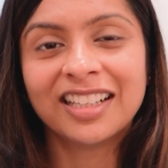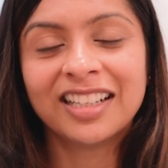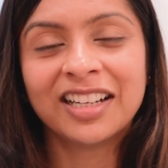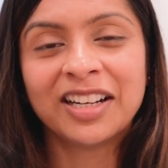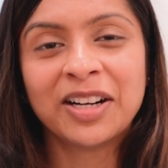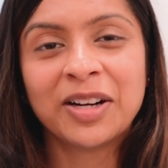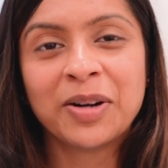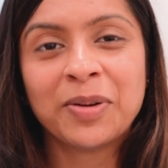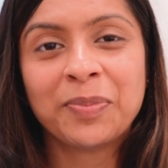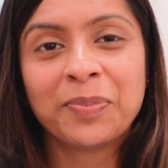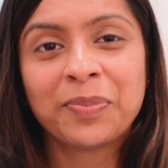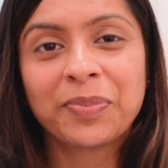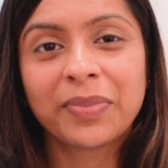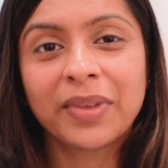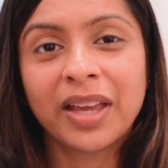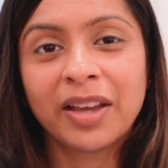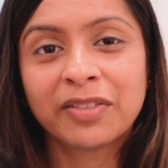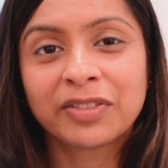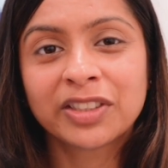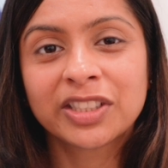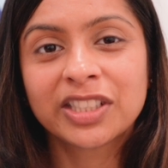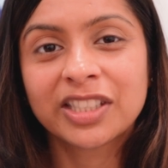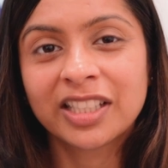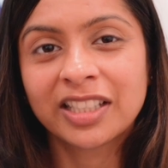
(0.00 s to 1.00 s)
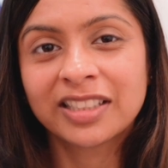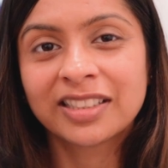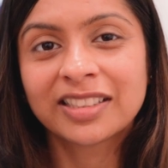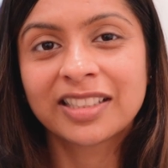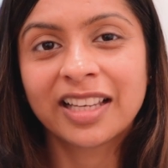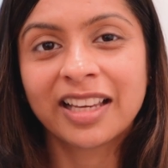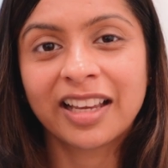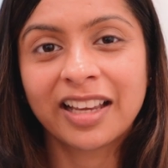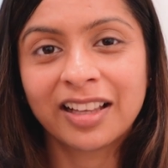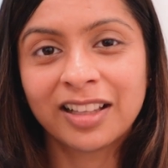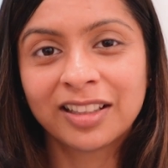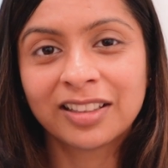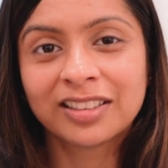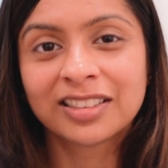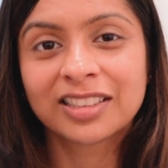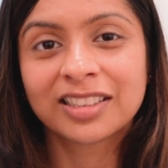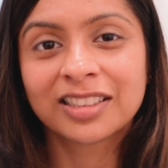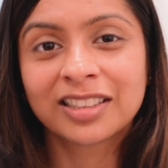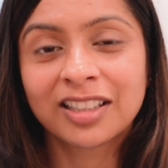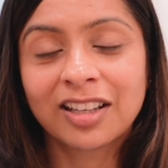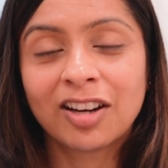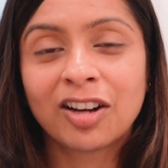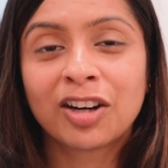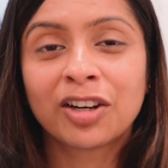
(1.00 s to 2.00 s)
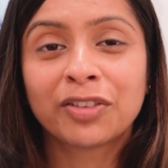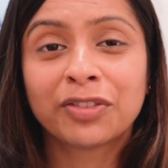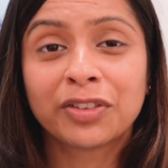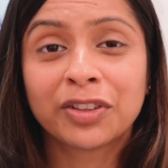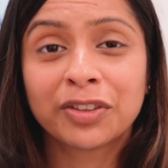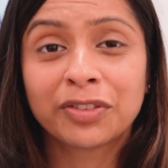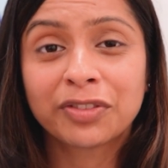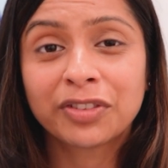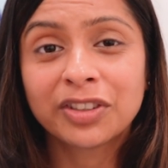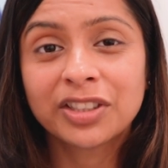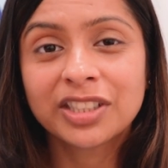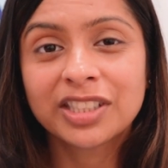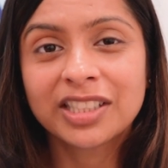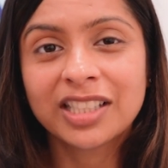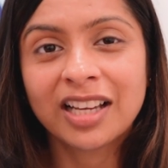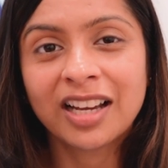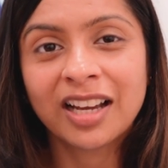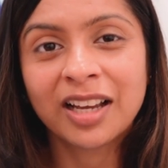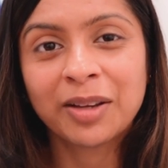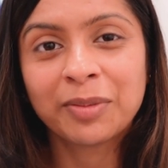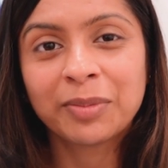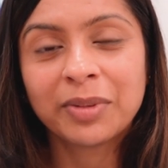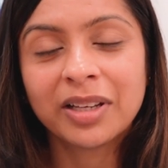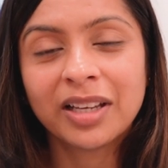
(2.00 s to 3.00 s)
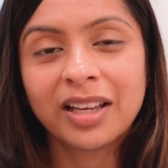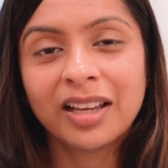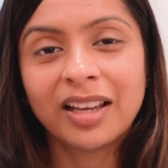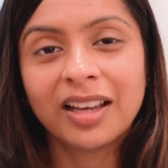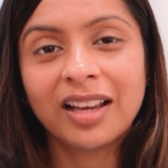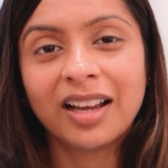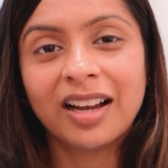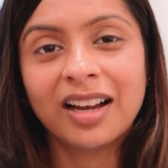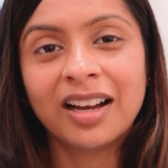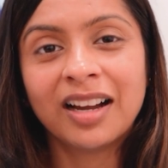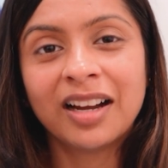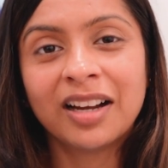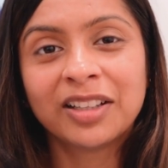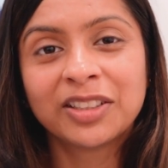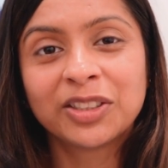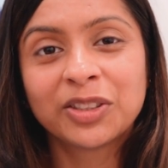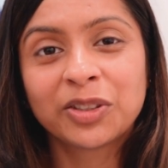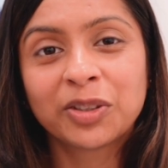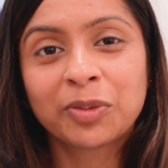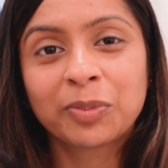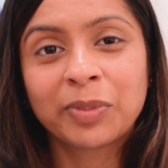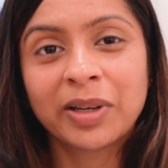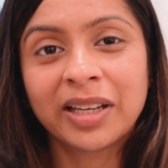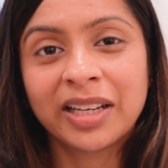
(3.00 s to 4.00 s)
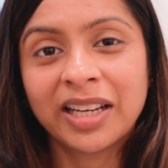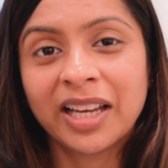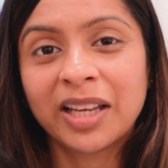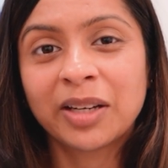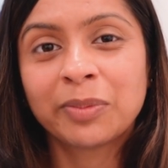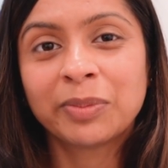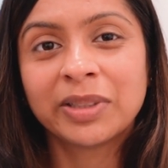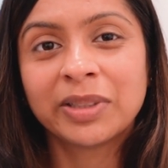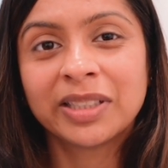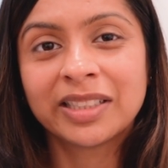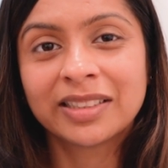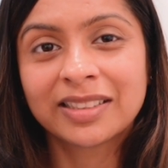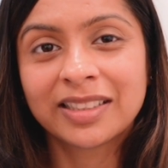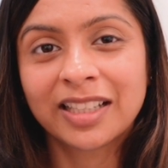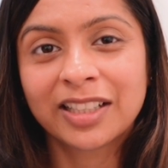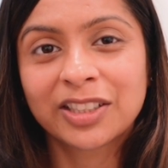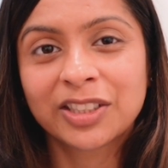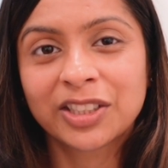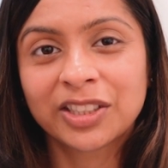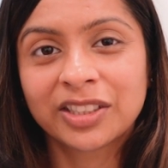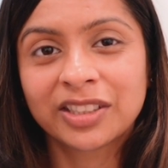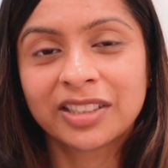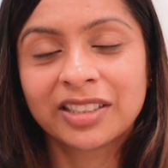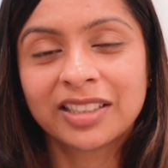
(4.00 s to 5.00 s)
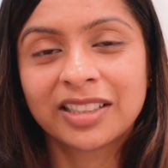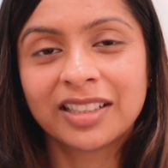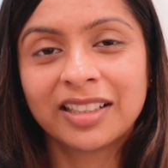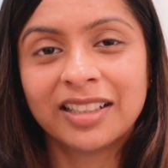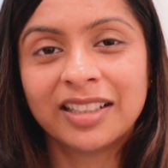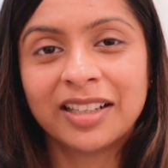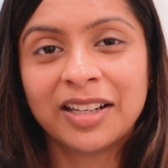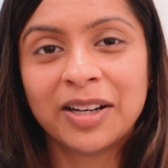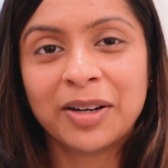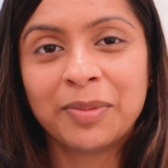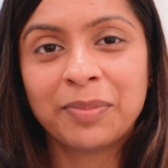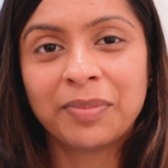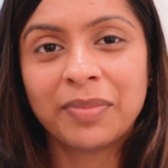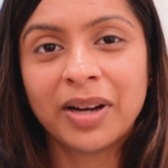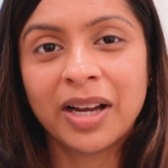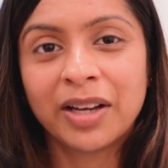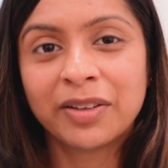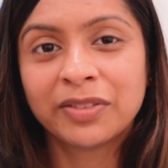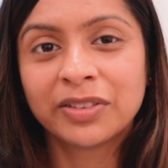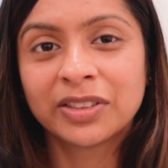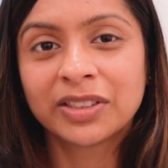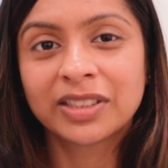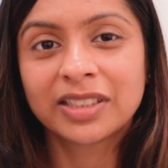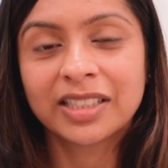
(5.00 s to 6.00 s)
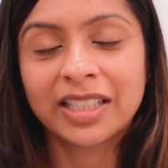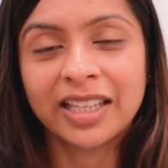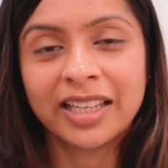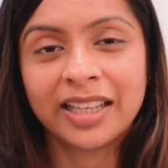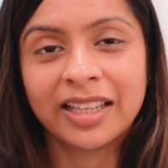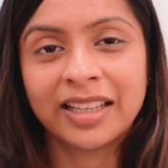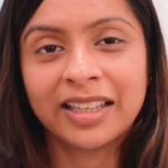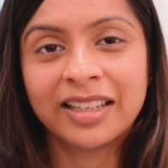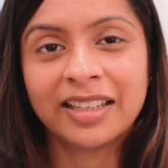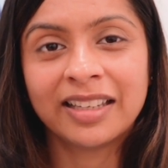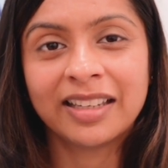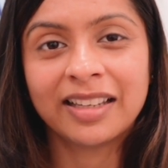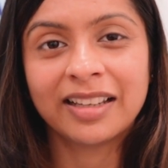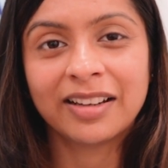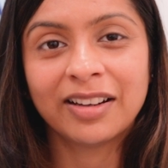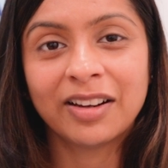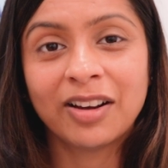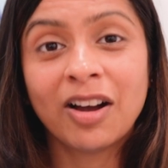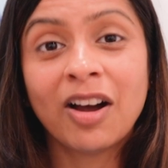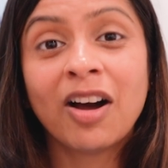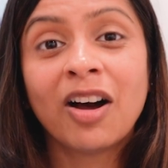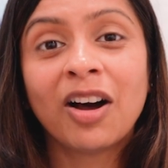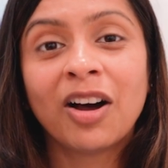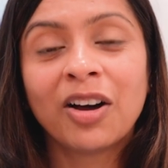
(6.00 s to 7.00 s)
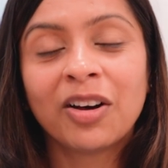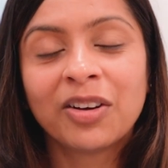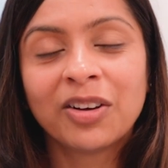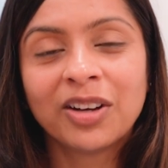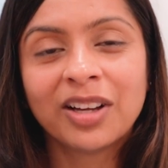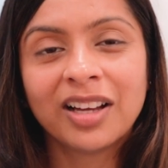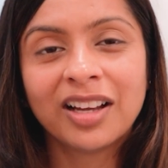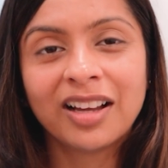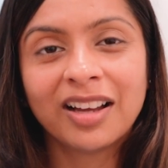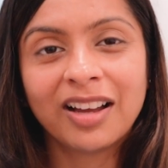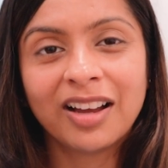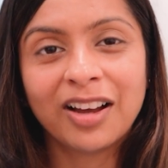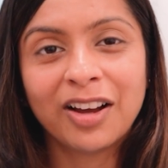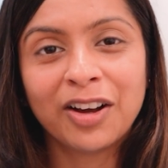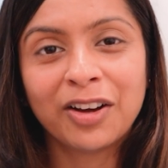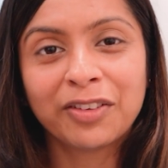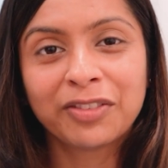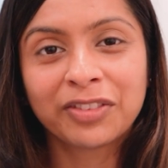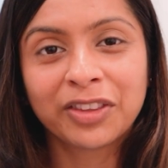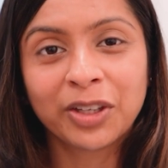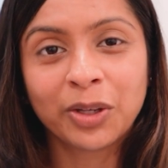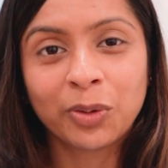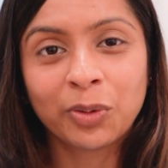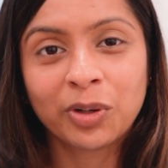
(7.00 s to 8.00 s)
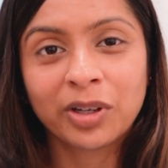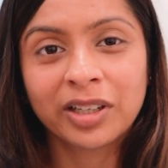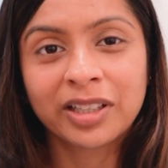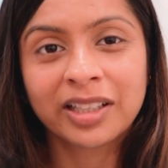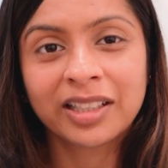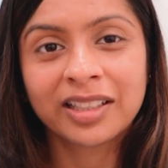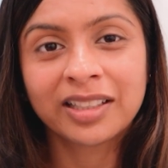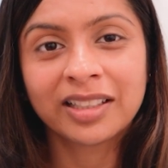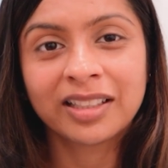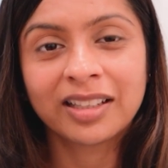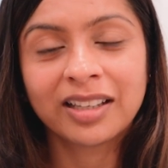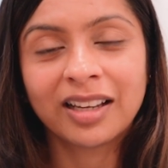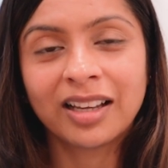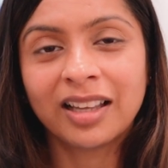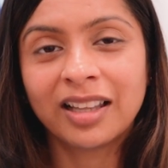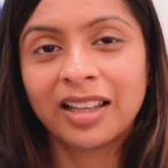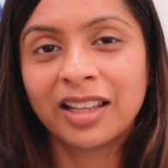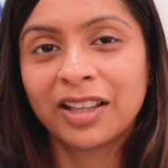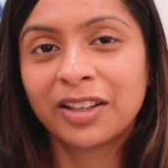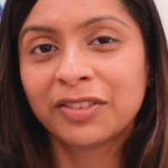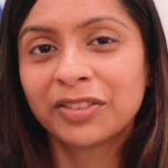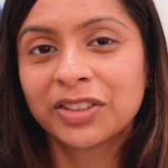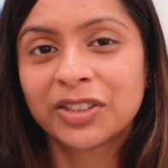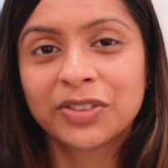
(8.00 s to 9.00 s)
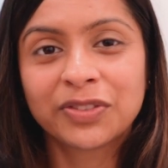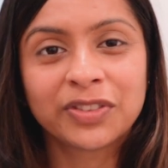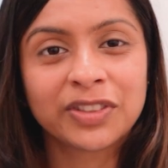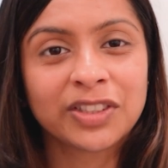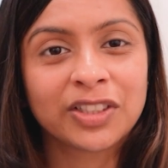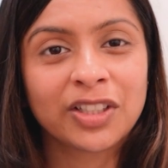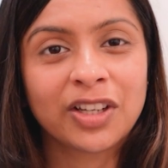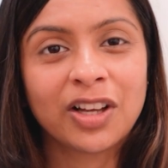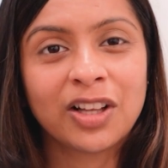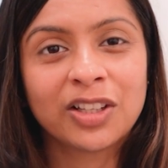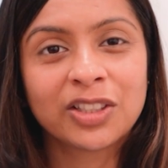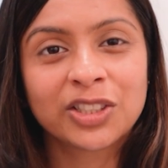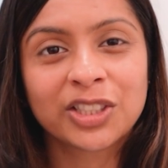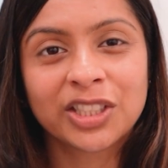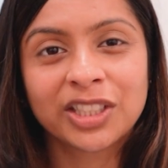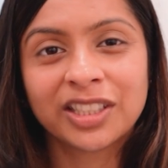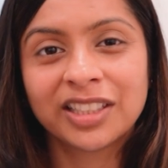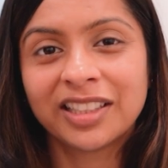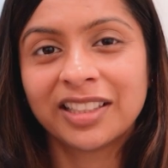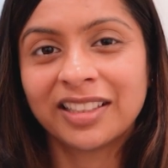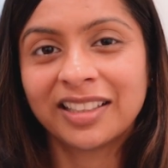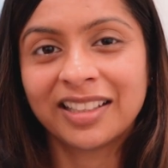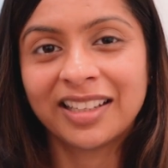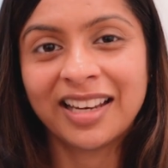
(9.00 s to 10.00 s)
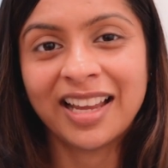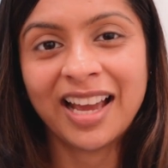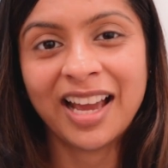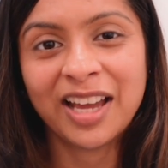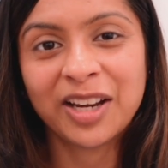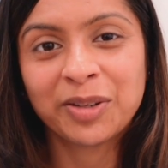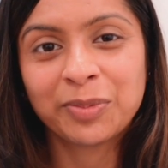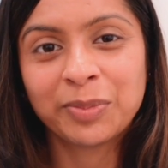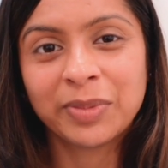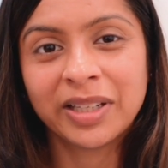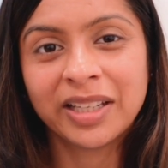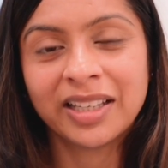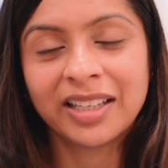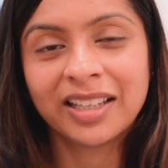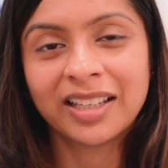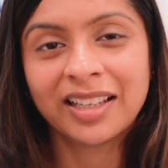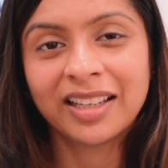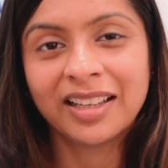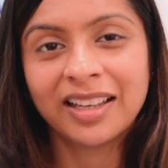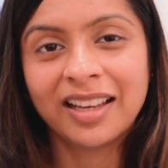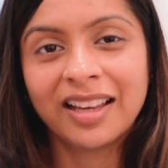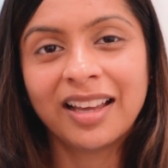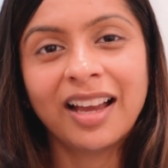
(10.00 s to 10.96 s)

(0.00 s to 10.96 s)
Um, ever since I held the heart for the first time uh, during my anatomy dissection, um, I was in awe of the organ. I love its physiology, the anatomy.